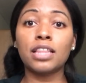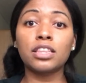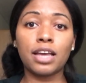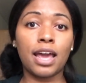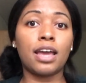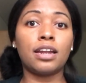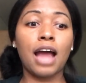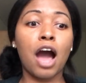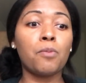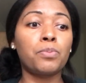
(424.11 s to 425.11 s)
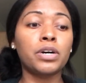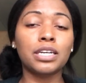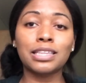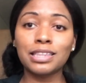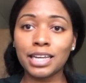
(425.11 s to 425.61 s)
and I'll
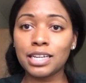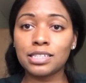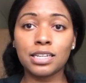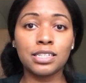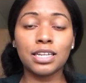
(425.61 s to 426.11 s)
put links and